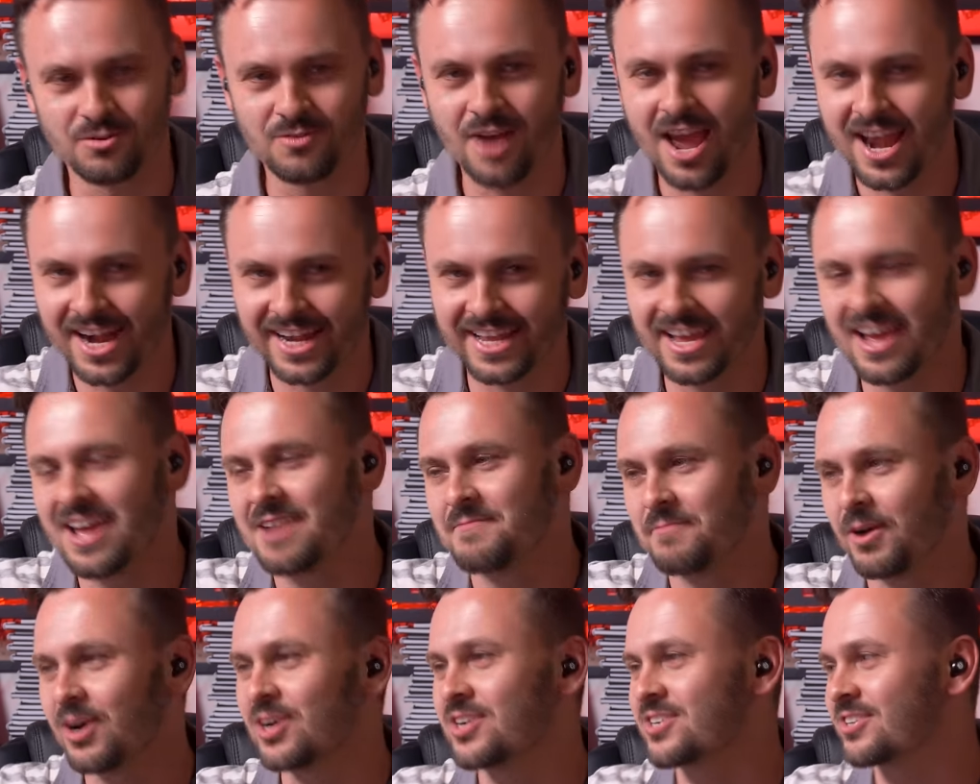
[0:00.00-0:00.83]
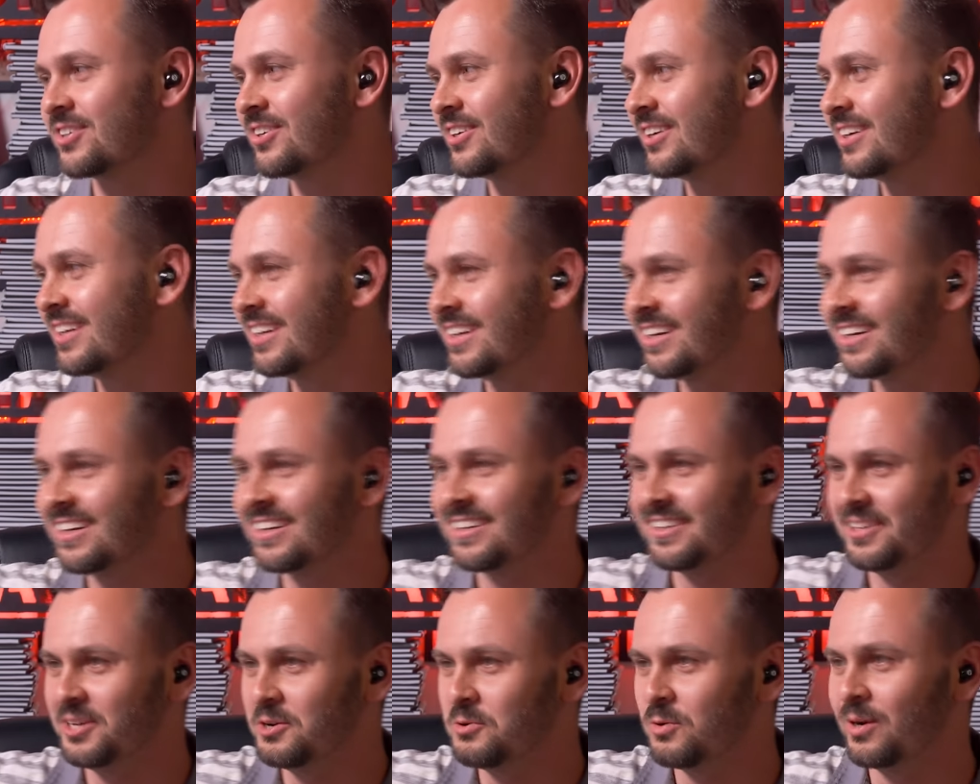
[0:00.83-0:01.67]
You're right again. Uh, I'm with you.
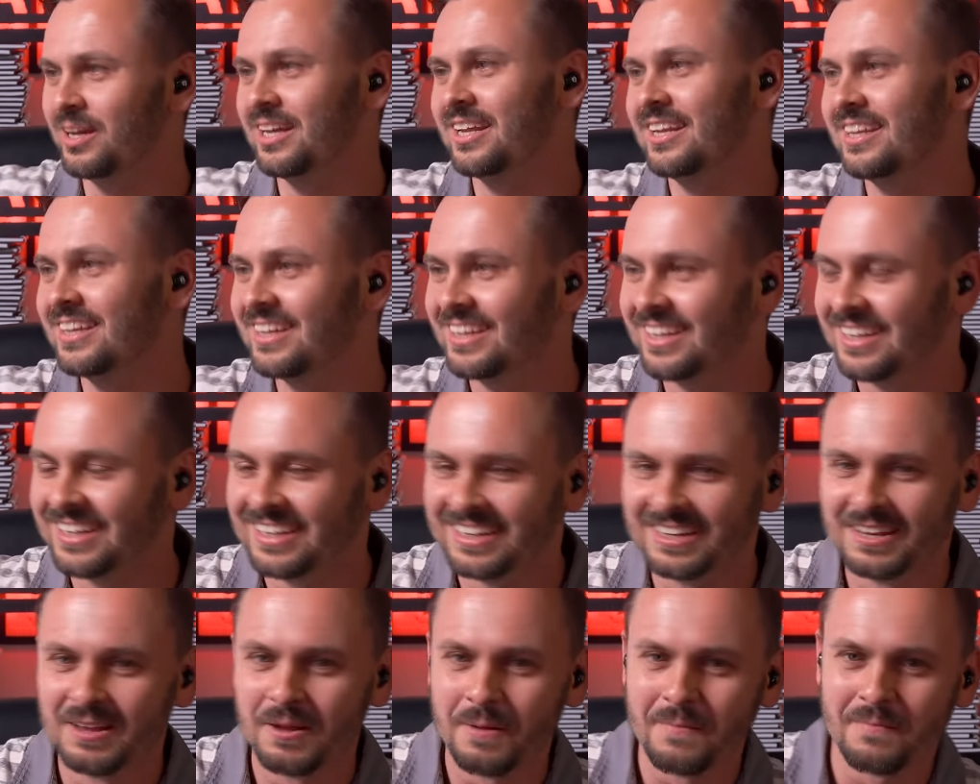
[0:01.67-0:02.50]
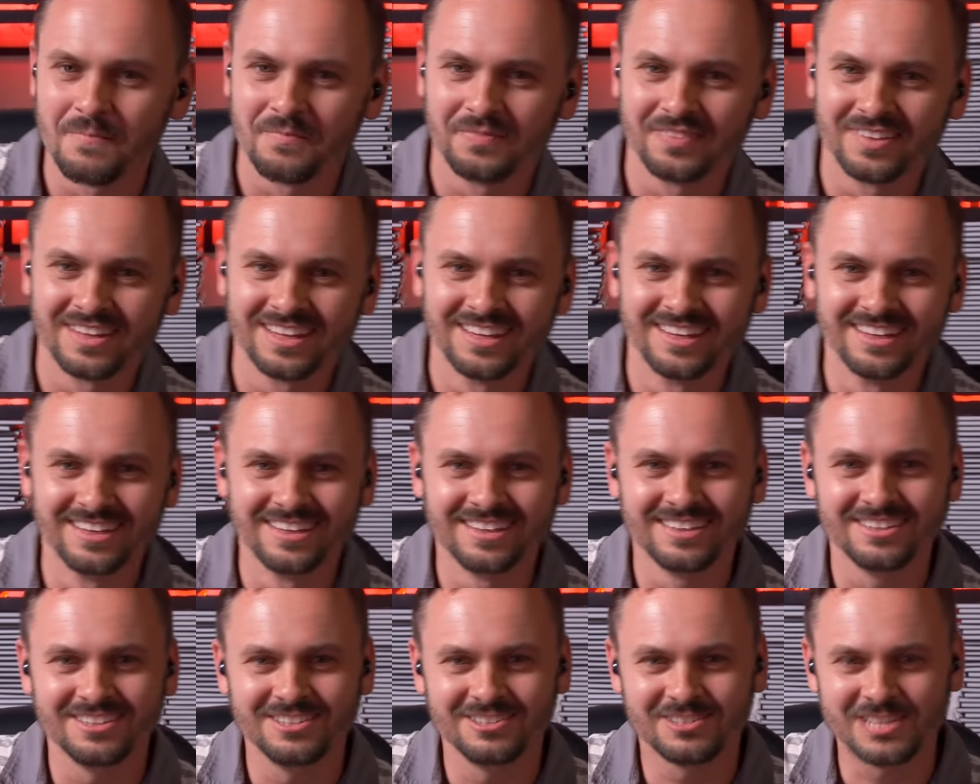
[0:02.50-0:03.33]
You win. I'm with
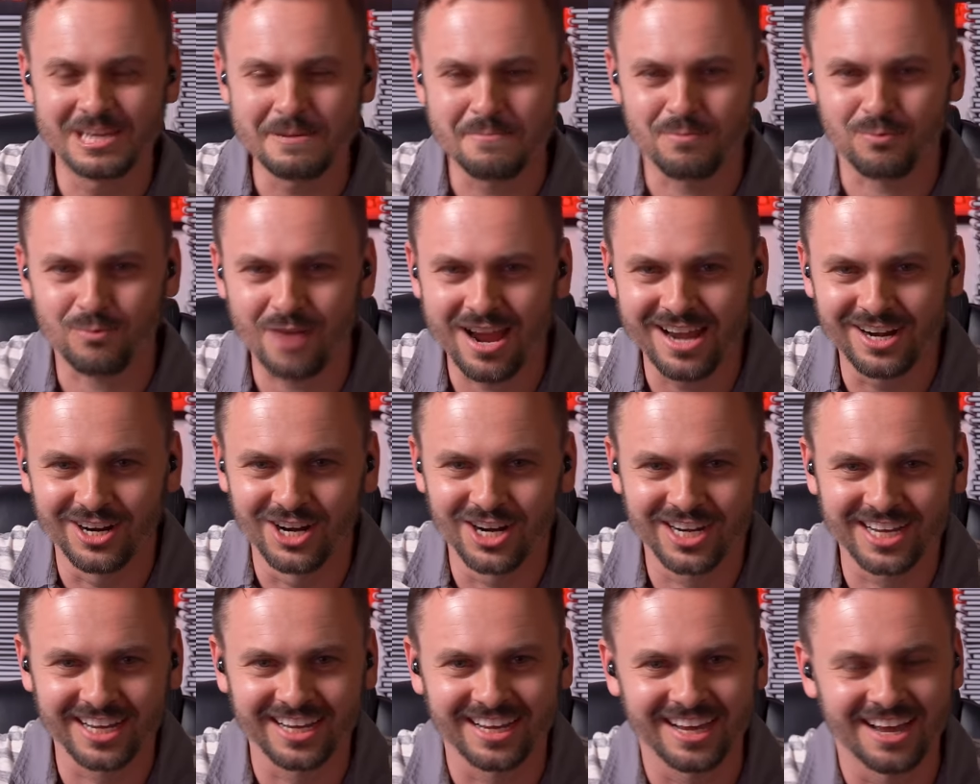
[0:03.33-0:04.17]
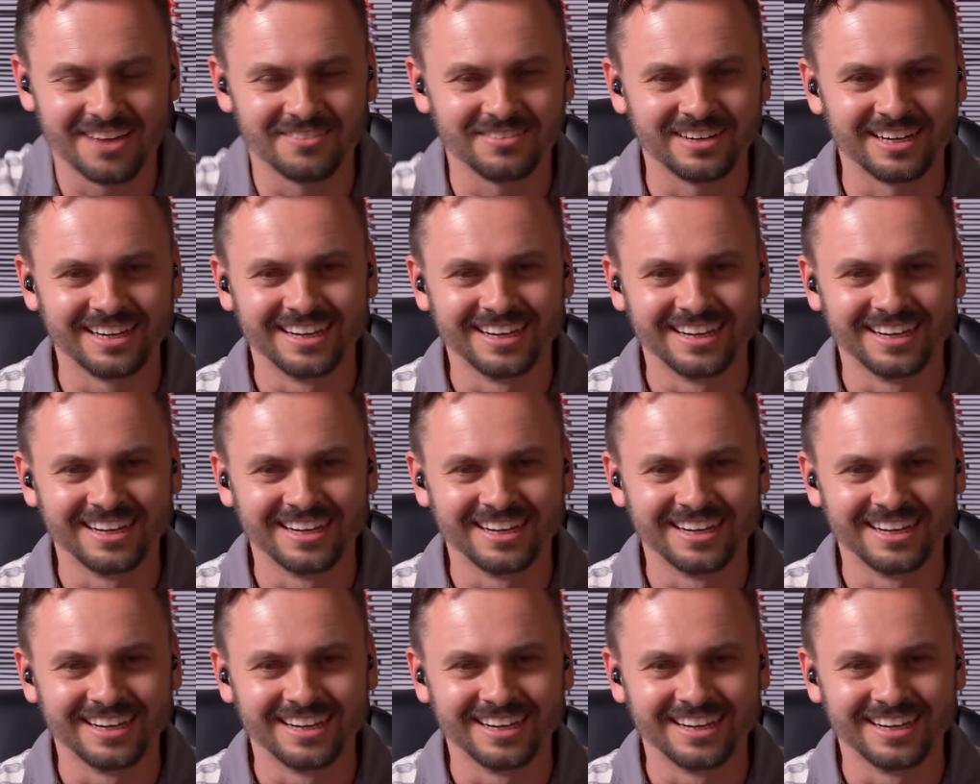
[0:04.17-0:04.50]
you. You keep right hooking at